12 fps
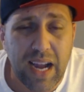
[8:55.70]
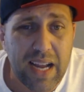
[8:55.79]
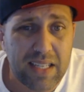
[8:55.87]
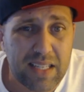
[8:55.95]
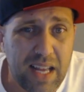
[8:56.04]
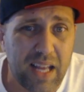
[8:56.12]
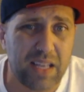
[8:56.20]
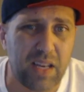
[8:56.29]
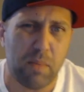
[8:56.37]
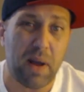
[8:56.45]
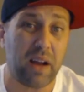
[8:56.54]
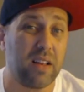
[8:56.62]
guy's head
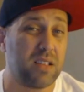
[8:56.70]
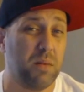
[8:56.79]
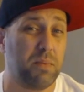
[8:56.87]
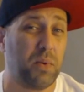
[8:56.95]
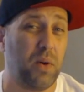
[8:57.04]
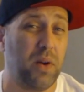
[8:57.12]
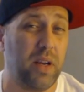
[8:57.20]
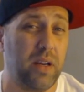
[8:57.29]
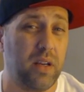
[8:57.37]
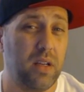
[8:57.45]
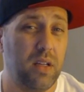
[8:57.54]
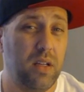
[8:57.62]
about his
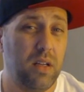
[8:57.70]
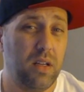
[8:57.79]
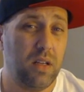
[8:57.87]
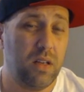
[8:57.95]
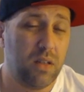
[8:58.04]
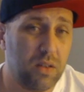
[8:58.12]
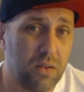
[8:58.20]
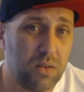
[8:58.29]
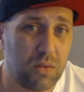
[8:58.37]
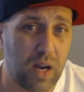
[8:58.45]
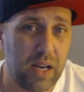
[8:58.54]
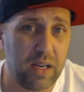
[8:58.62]
employee,
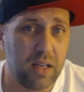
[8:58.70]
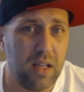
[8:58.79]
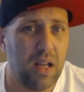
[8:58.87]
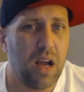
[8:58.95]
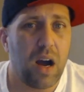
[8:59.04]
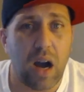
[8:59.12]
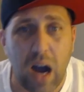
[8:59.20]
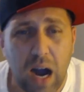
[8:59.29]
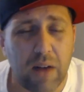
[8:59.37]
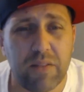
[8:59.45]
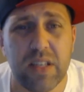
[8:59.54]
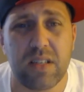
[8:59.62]
right?
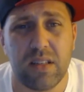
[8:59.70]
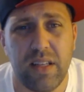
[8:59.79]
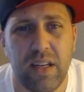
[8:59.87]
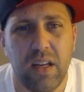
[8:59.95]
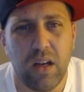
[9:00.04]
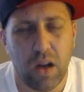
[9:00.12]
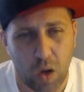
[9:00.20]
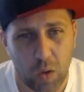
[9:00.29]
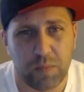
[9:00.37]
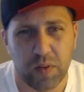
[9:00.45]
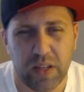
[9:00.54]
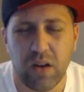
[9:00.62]
Obviously,
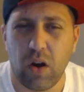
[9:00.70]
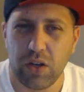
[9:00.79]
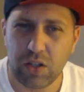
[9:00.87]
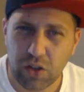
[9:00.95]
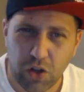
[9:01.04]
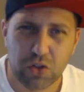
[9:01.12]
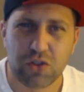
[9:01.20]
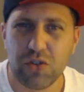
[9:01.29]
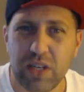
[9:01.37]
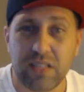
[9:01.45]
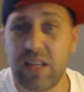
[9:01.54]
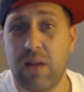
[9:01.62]
hopefully on
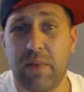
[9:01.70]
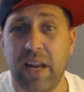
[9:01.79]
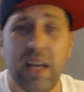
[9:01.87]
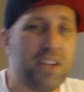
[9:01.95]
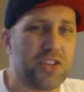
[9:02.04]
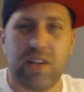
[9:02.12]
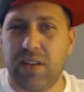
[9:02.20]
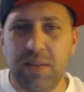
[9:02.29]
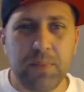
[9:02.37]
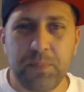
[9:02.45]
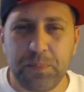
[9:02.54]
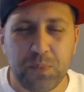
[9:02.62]
closer
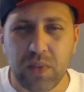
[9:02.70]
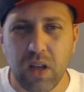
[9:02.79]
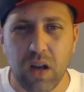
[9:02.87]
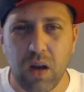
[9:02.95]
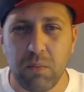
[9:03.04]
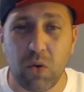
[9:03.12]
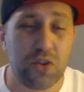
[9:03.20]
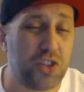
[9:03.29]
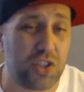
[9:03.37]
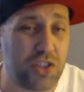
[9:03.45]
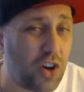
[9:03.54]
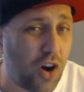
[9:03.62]
examination, or
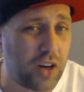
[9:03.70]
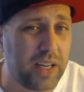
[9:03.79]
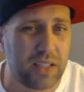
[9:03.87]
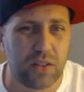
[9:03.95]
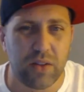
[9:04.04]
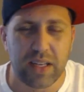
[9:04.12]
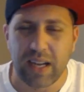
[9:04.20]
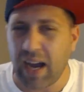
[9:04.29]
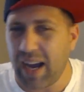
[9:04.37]
just talking to the